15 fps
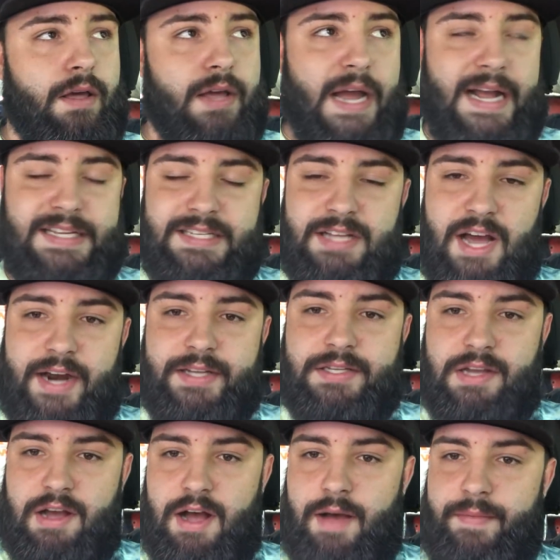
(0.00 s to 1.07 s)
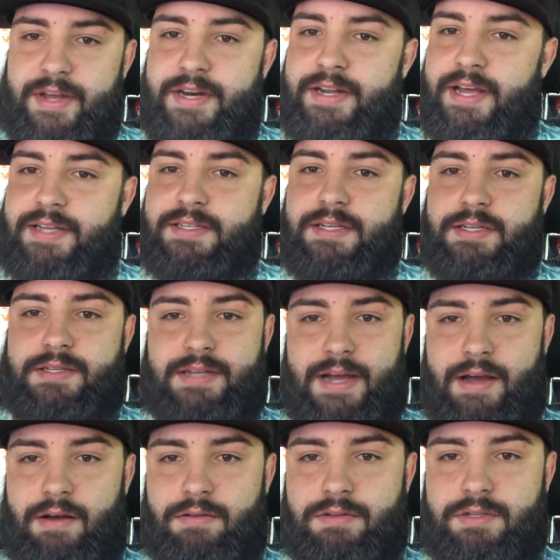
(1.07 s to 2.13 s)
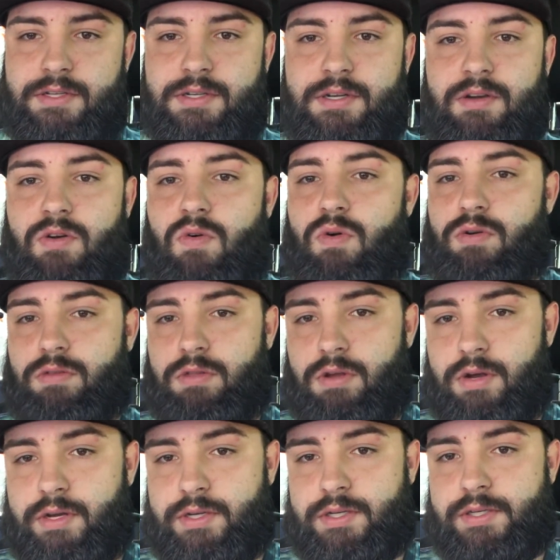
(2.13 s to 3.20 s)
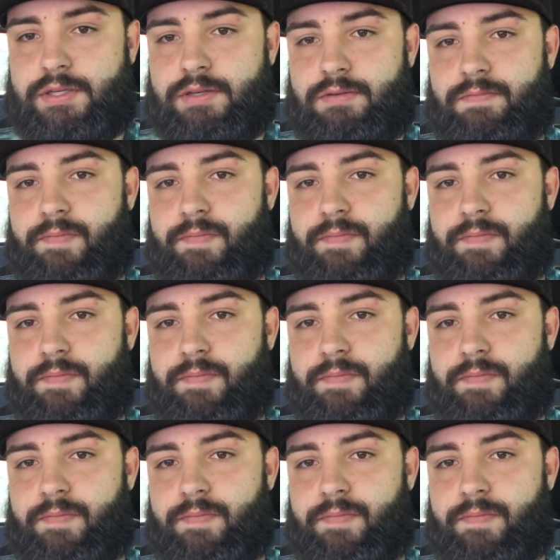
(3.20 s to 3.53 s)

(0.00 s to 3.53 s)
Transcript: It's not as common as it sounds or looks.